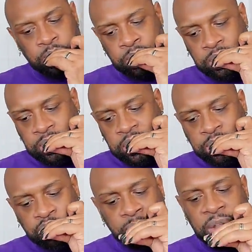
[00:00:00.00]
Mm.
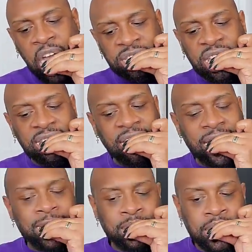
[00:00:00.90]
And then,
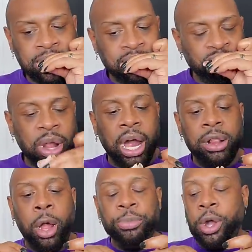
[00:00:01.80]
yeah, I
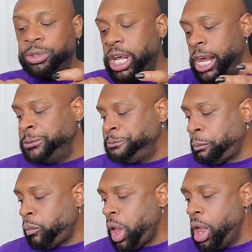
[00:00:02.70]
hope your day
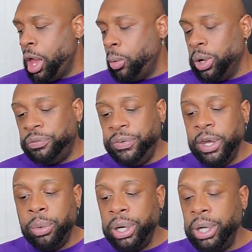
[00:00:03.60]
was
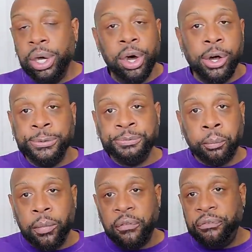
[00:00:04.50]
filled with
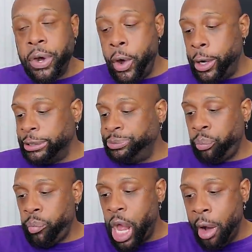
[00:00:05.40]
love,
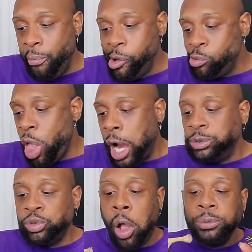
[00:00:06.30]
fun,
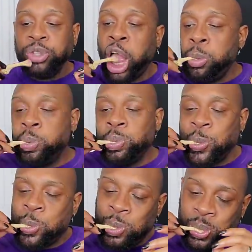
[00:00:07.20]
mm,
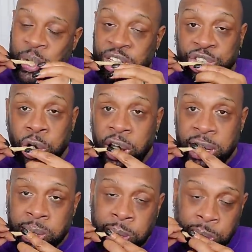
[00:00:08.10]

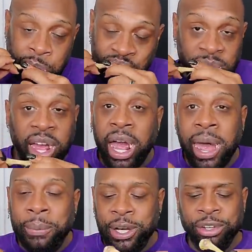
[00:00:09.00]
joy,
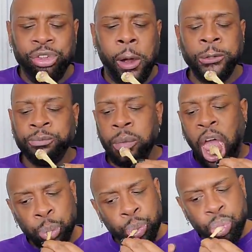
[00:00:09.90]
happiness.
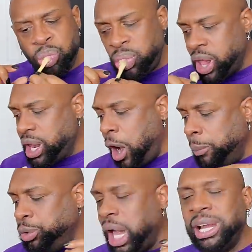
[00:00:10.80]
And I
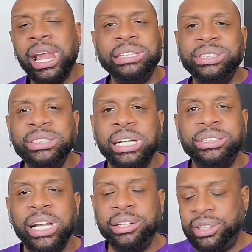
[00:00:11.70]
hope you got lots and lots
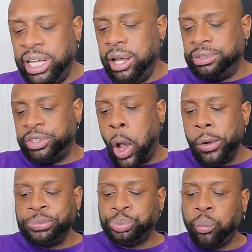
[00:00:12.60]
and lots of gifts.
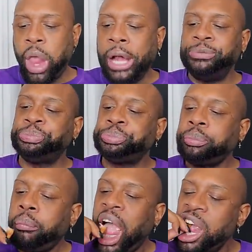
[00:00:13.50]

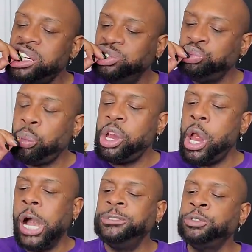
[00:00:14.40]

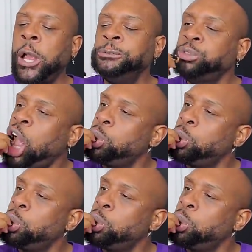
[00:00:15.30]
Mm-hmm.